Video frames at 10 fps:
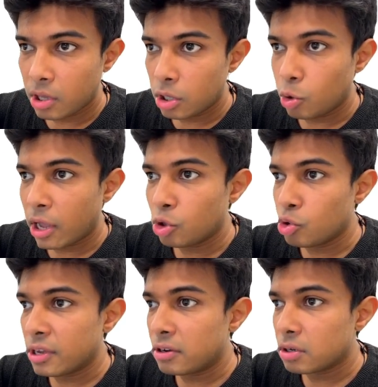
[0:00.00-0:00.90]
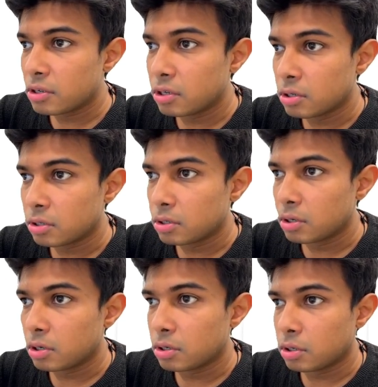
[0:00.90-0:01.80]
you can use it here
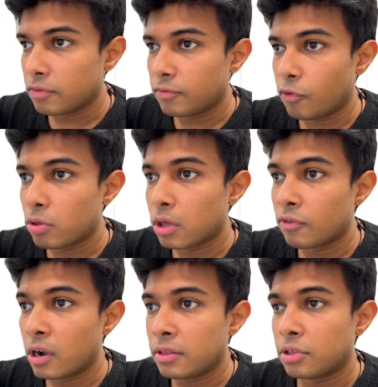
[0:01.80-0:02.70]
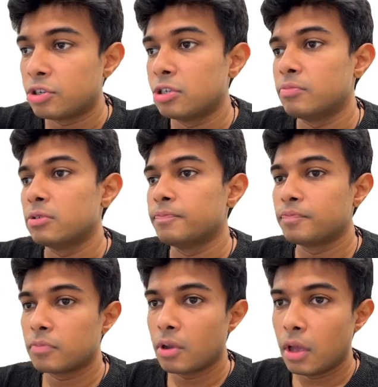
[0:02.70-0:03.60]
for serverless HTTP.
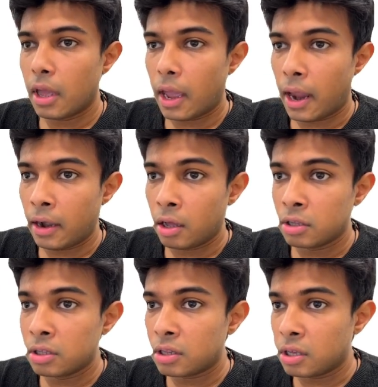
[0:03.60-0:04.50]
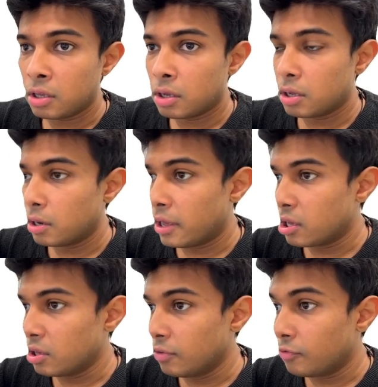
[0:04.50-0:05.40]
And another thing, like
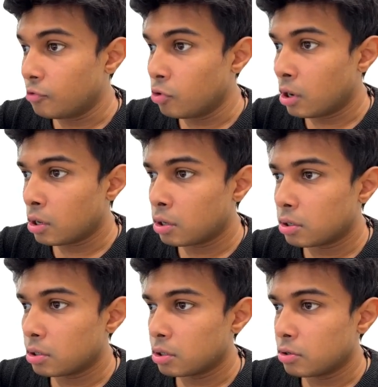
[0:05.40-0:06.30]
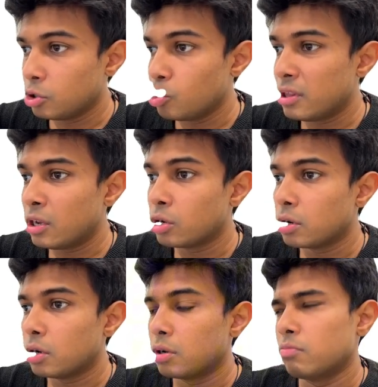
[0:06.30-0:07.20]
if you are using
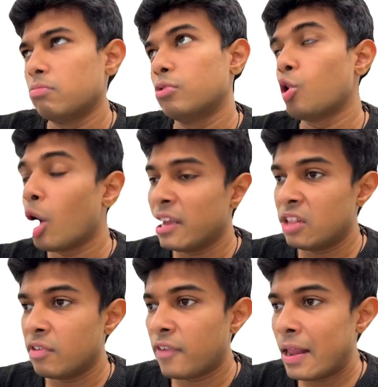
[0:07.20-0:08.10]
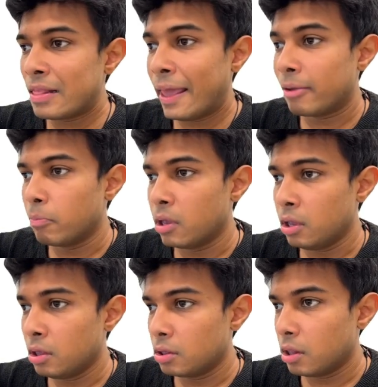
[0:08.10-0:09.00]
.env files like me,
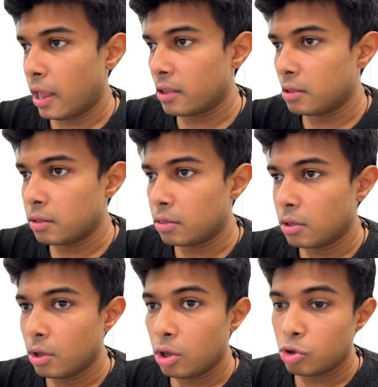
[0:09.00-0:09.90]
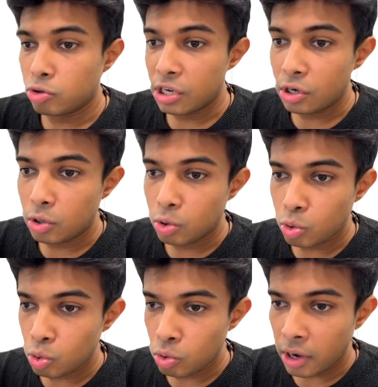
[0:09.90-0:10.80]
like this, you need
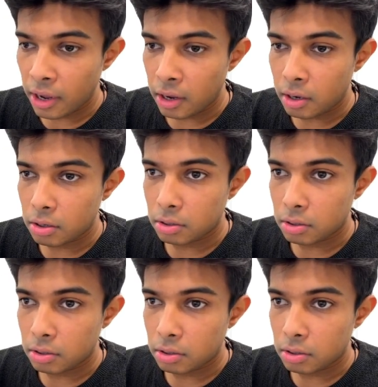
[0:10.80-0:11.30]
to like